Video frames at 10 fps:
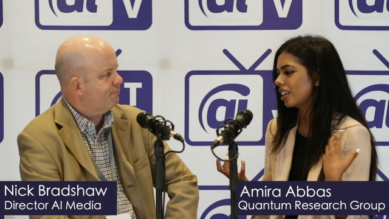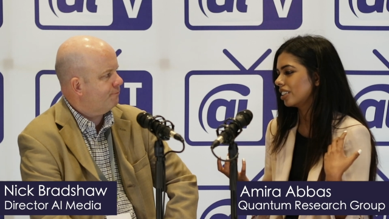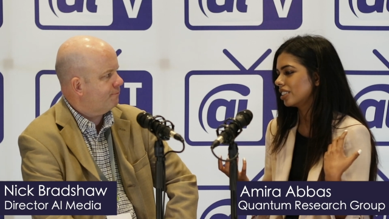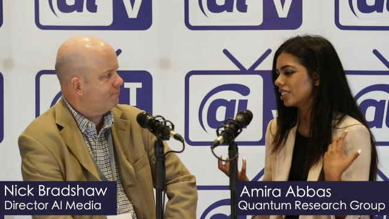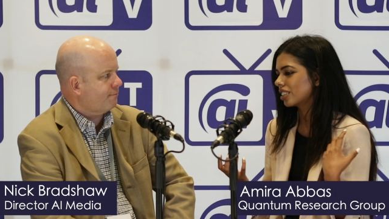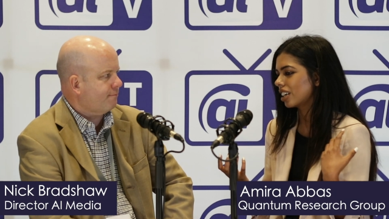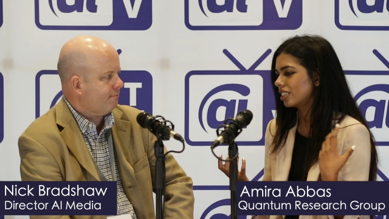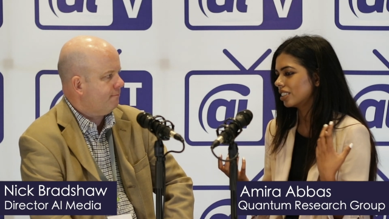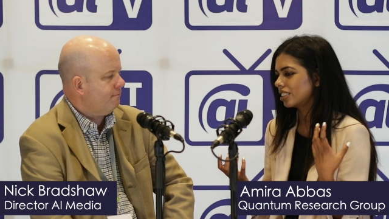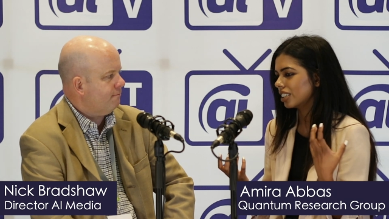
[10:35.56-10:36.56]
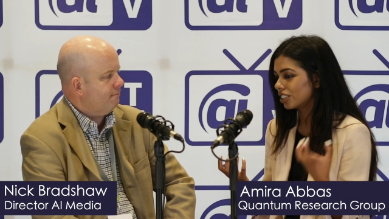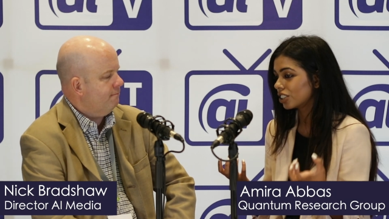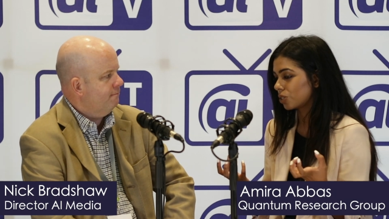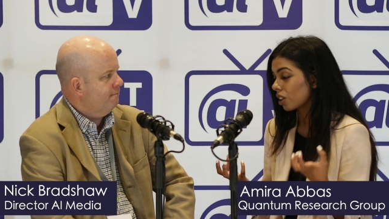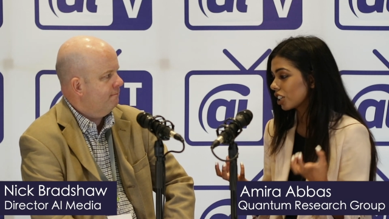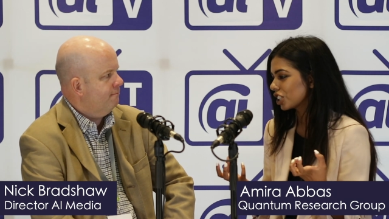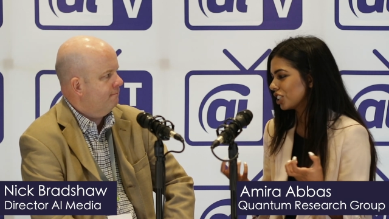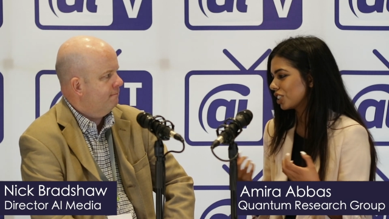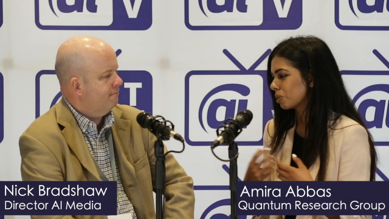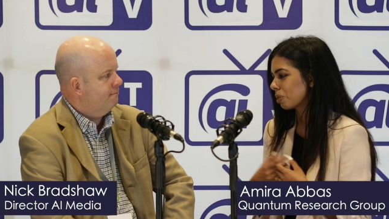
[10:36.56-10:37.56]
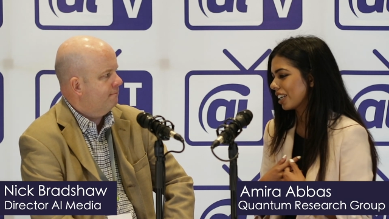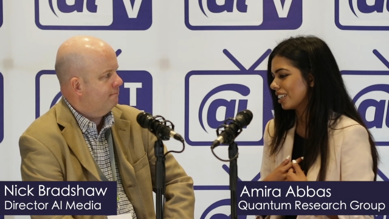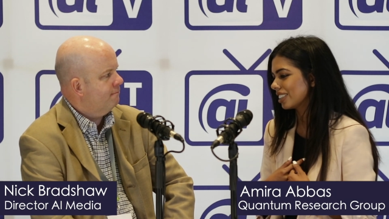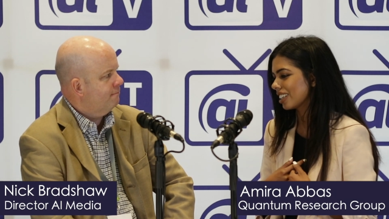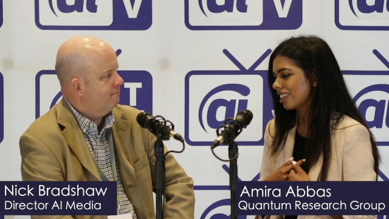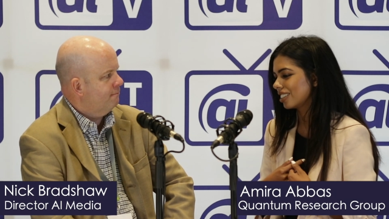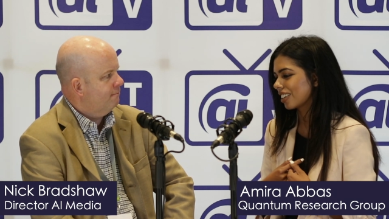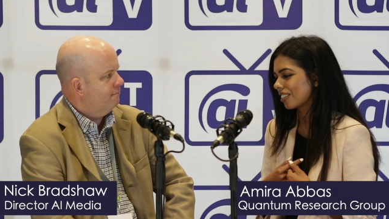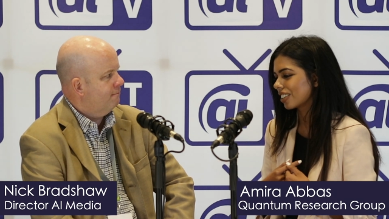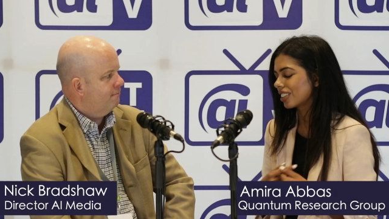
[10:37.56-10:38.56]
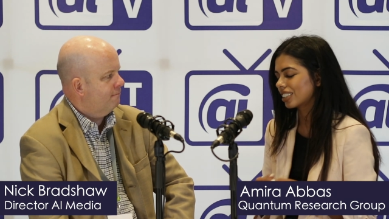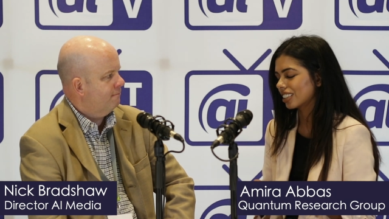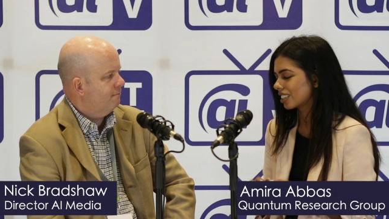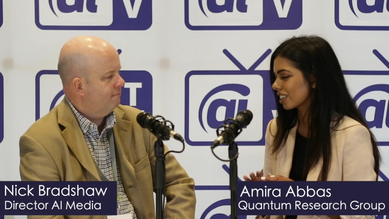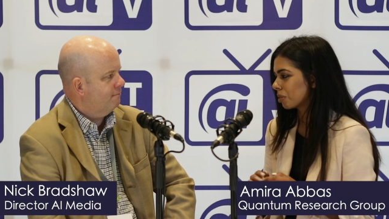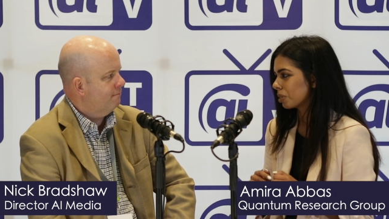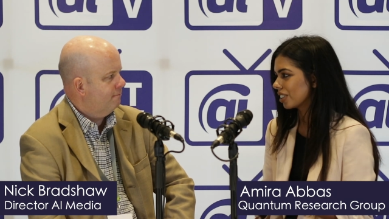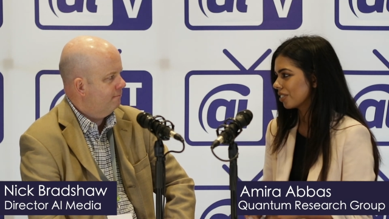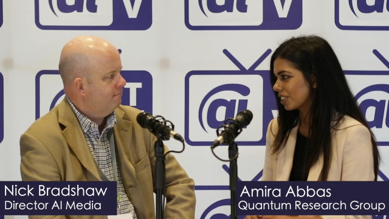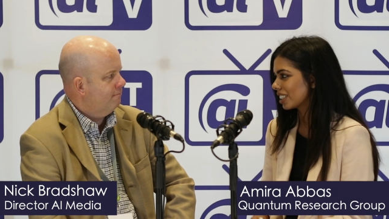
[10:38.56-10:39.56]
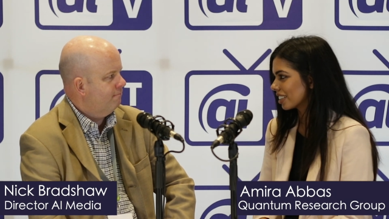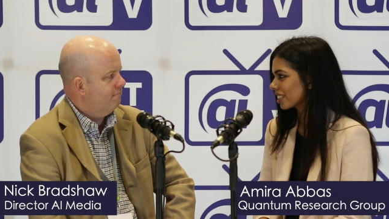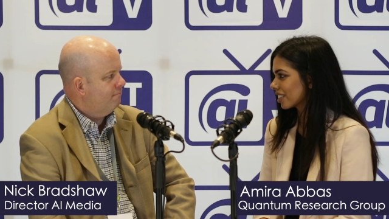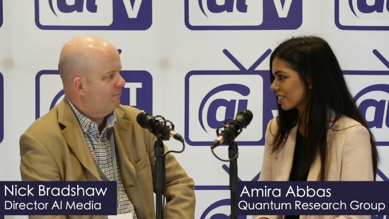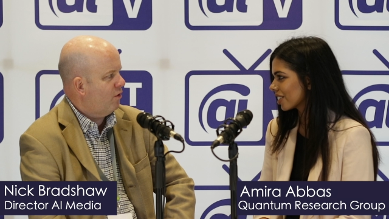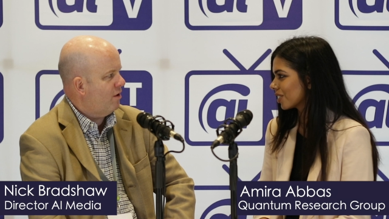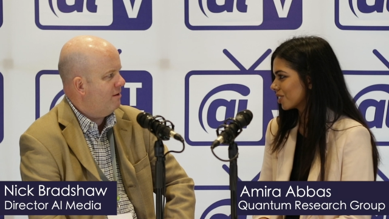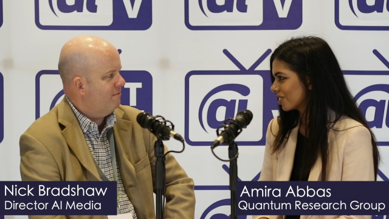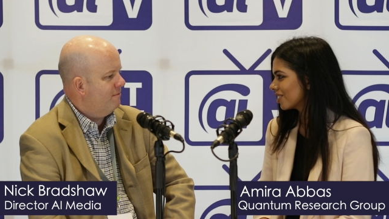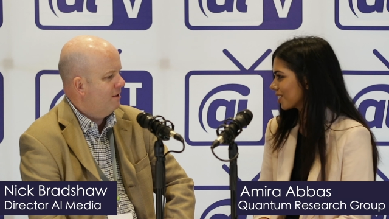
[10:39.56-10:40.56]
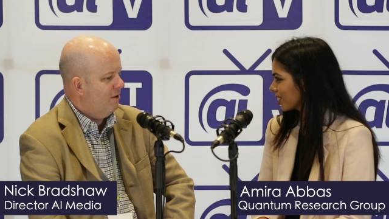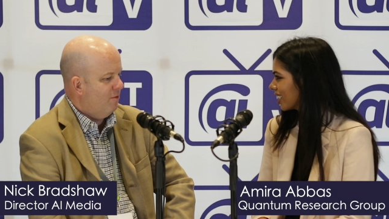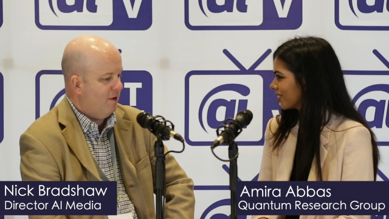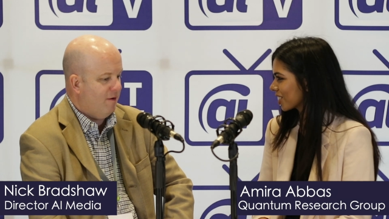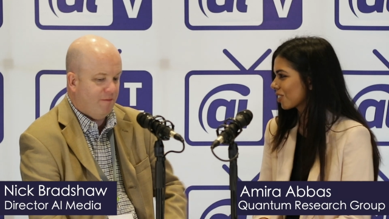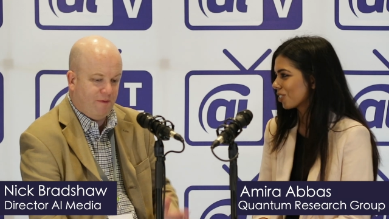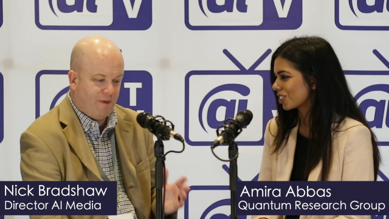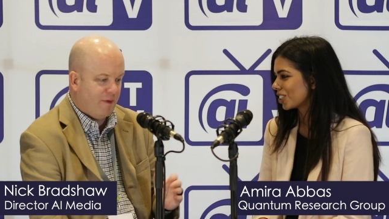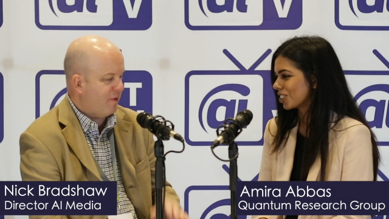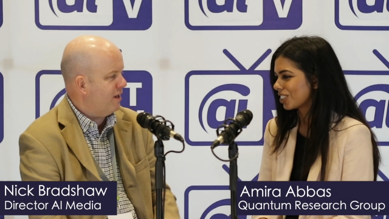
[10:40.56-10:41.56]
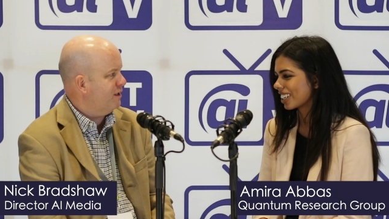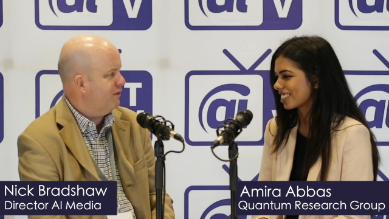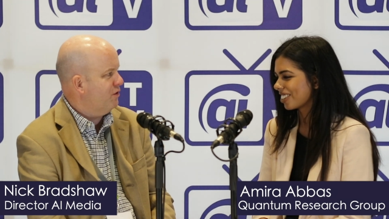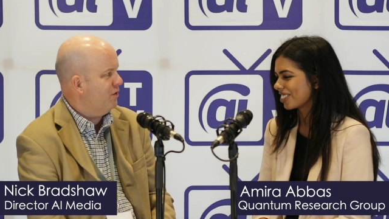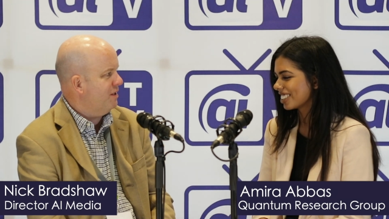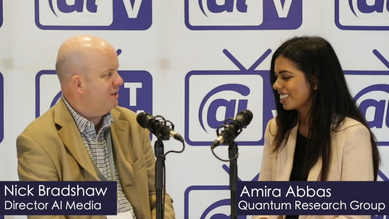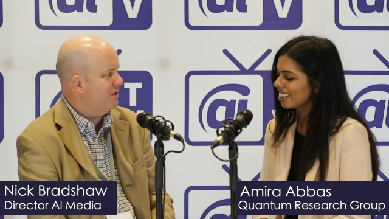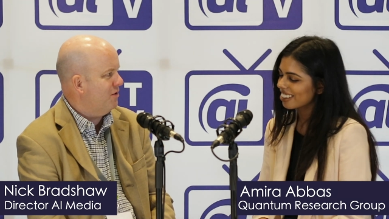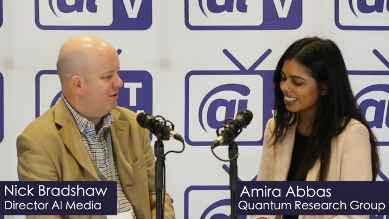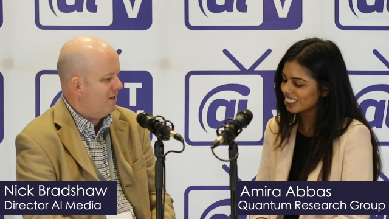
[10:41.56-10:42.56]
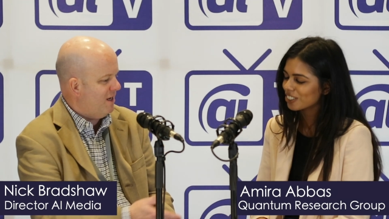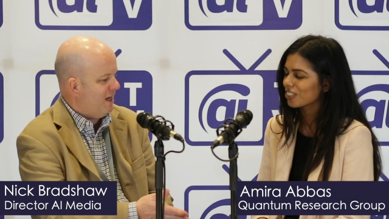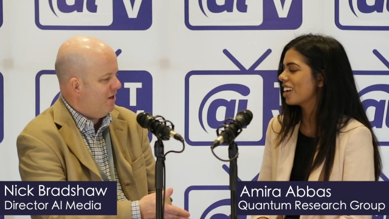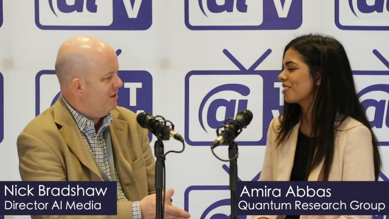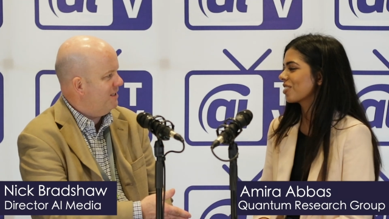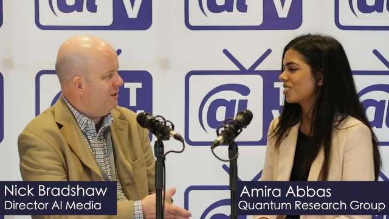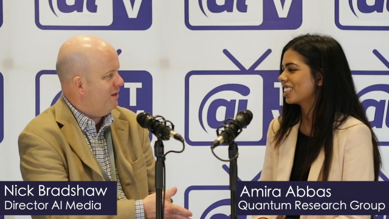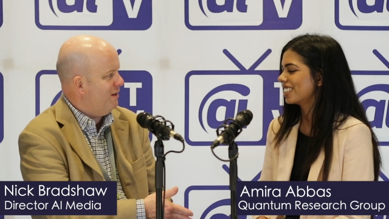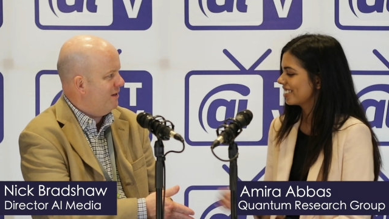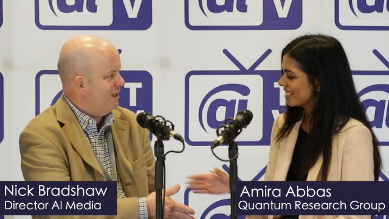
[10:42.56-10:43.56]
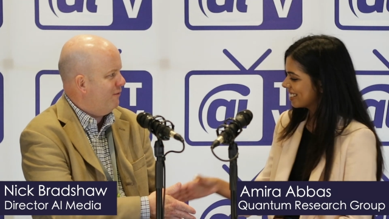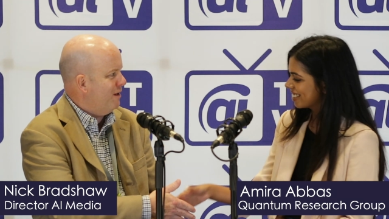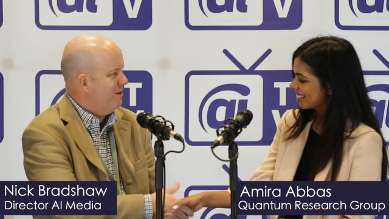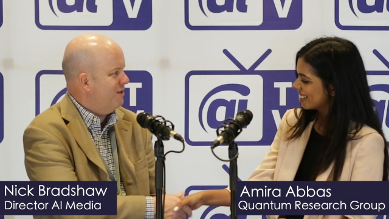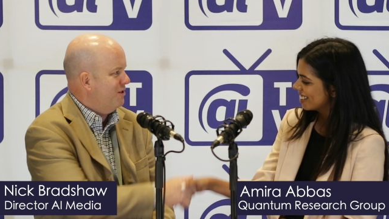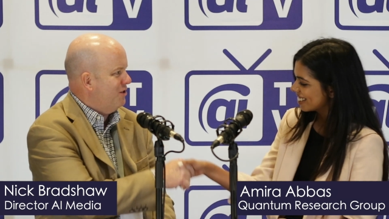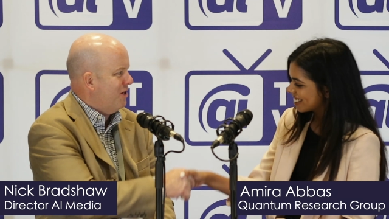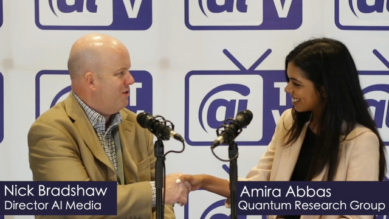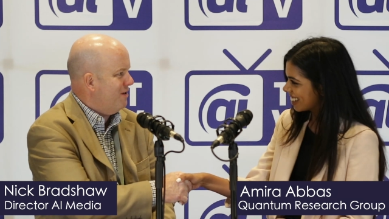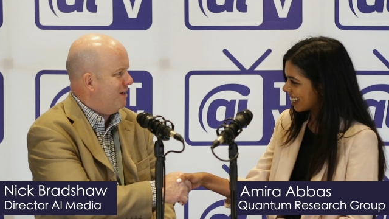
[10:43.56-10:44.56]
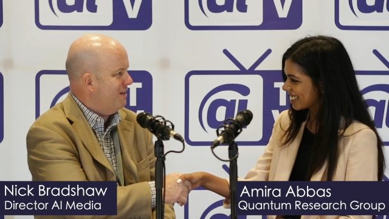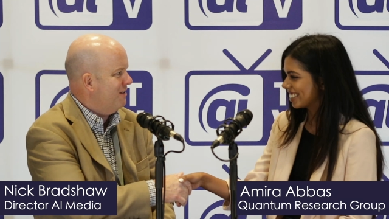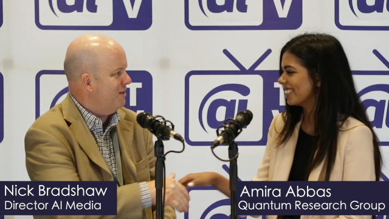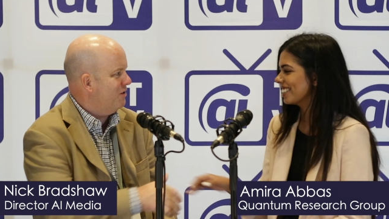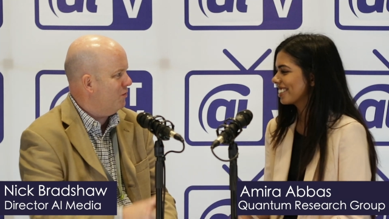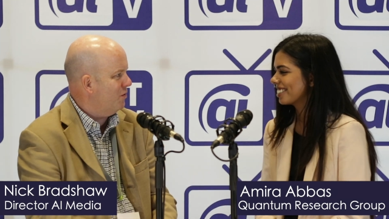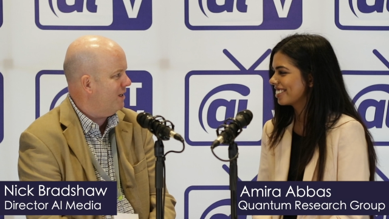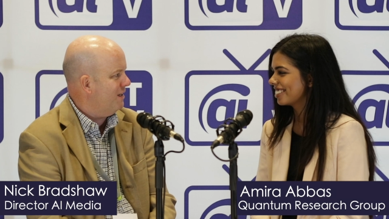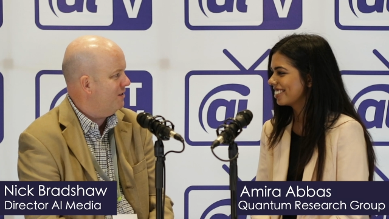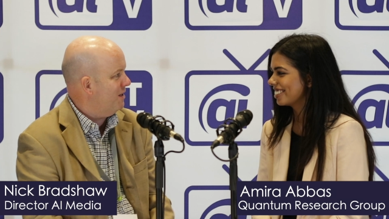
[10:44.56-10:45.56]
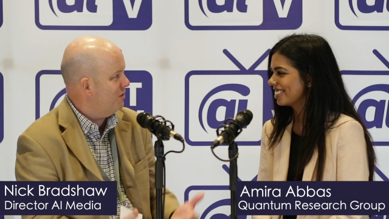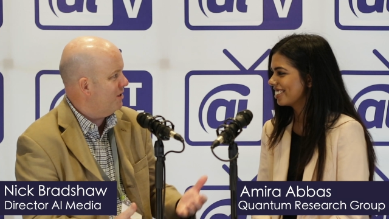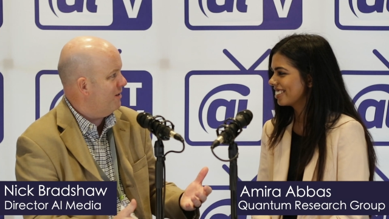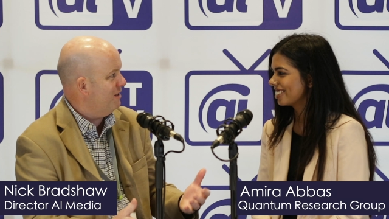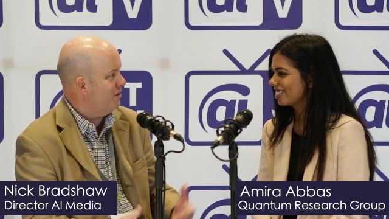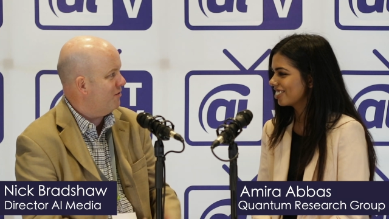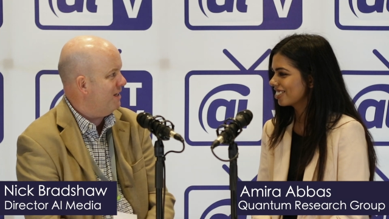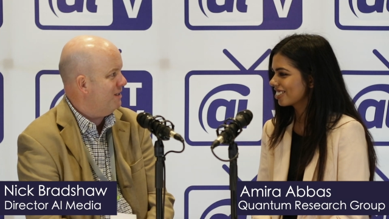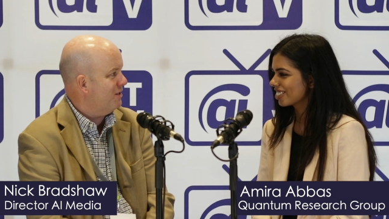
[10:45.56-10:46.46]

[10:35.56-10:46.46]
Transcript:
Speaker 1: and and industry, large industry players. And I think this is going to be fantastic. Great.
Speaker 2: So, yeah, well, thanks for joining us on uh, AITV. Me. Thank you for coming to the show thanks, and uh, talking and, and, sharing these great